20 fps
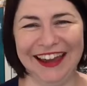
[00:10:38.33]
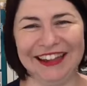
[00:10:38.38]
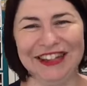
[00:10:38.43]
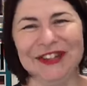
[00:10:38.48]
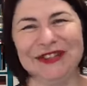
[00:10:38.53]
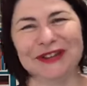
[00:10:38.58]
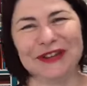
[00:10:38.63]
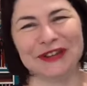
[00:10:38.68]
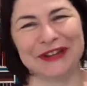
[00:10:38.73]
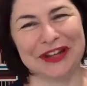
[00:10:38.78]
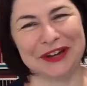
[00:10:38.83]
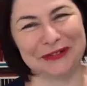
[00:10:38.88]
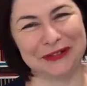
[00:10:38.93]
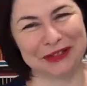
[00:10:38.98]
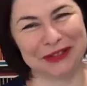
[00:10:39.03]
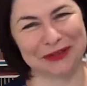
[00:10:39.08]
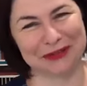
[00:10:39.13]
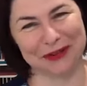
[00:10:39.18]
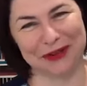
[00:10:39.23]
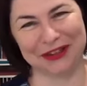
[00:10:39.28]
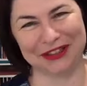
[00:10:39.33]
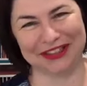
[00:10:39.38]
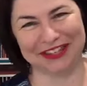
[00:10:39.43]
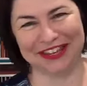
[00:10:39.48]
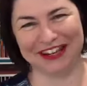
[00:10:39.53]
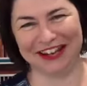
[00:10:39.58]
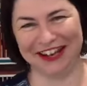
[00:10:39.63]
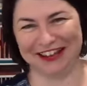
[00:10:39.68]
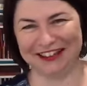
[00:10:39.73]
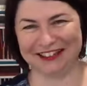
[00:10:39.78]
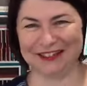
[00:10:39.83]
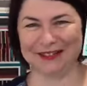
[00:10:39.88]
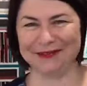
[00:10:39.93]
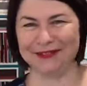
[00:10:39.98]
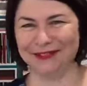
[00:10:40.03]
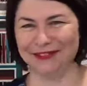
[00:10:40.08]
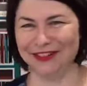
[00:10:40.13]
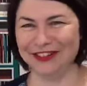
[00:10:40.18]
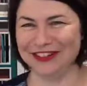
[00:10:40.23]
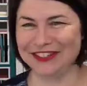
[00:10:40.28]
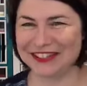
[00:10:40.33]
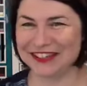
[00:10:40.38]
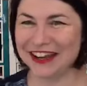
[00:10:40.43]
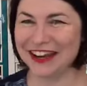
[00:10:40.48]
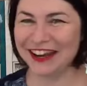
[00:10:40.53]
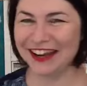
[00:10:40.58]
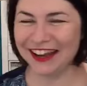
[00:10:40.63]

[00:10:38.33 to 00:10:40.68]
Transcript: you thought that was what the announcement was.